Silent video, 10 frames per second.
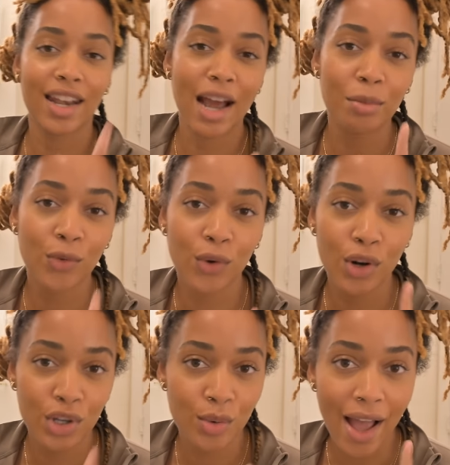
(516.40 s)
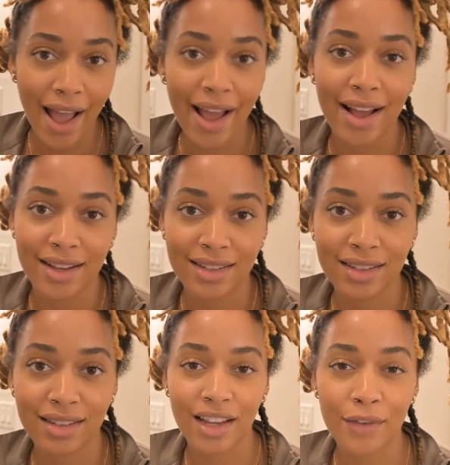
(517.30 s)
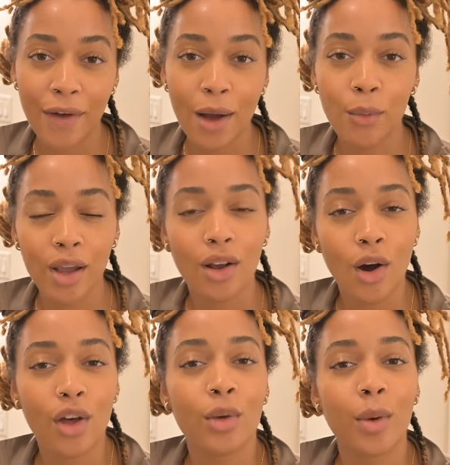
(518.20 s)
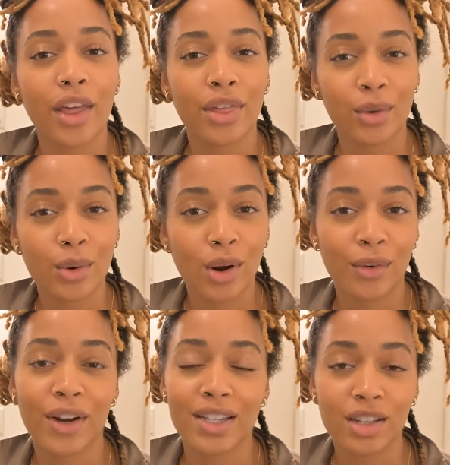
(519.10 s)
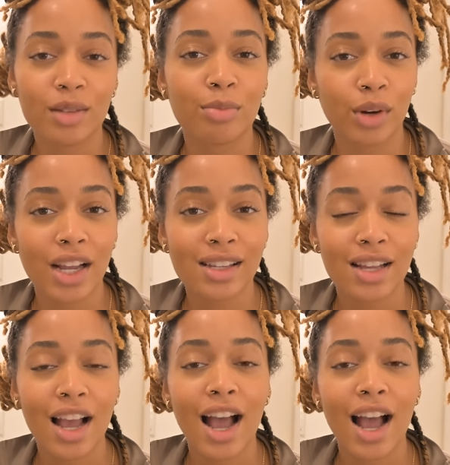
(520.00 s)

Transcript: Now, before you ask if I went all the way through or if I took breaks,